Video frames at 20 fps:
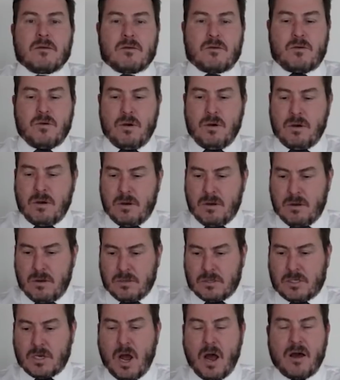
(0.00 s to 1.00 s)

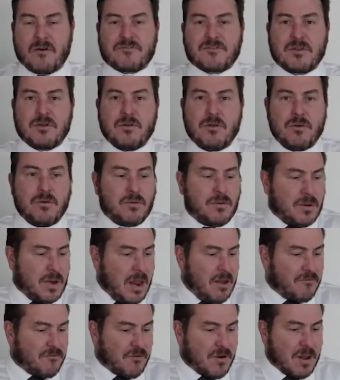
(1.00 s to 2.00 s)
Good afternoon,
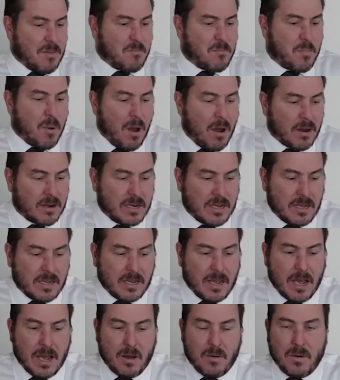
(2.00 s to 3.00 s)
everybody.
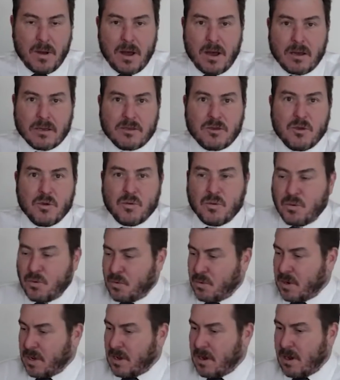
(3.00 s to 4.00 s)
How are you?
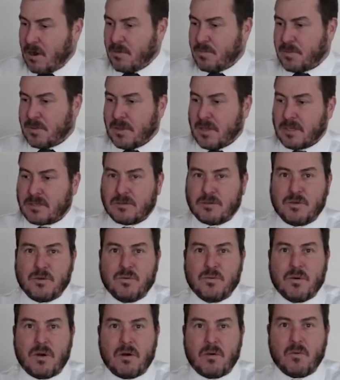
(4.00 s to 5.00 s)
We hope that
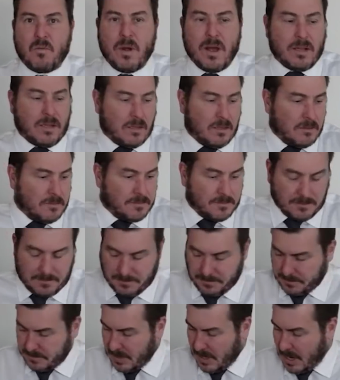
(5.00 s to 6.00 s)
you are well.
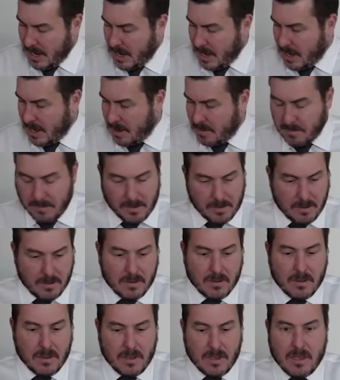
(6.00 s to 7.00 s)
And
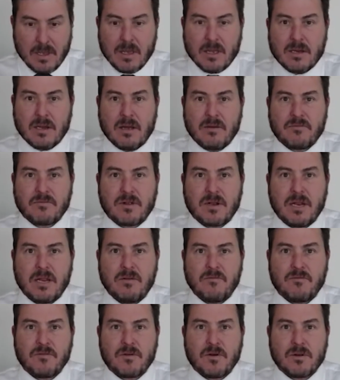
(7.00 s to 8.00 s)
I've clean
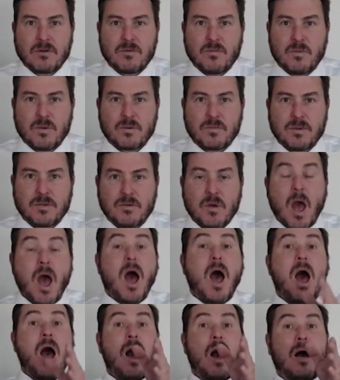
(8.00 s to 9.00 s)
forgotten what we talked.
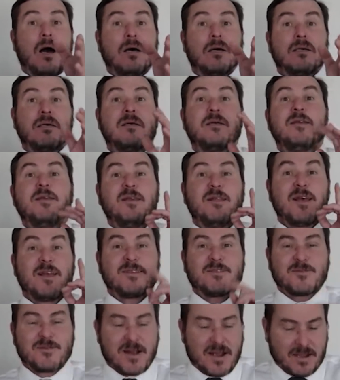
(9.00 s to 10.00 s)
That's
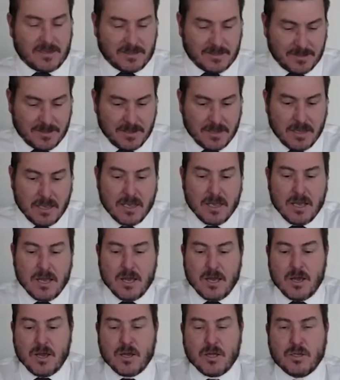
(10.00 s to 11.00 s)
right.
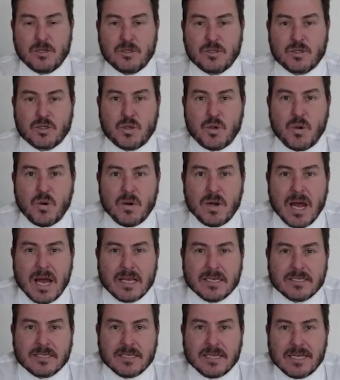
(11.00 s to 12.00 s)

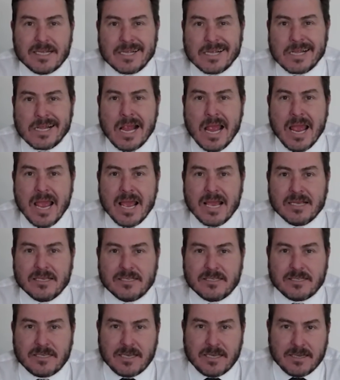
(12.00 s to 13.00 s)
Tulas
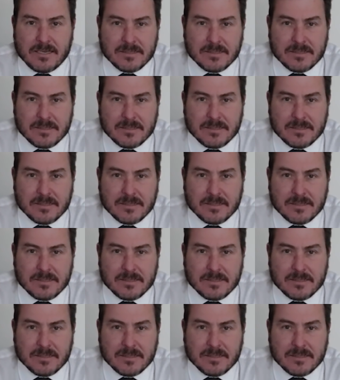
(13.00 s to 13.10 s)
Nesi.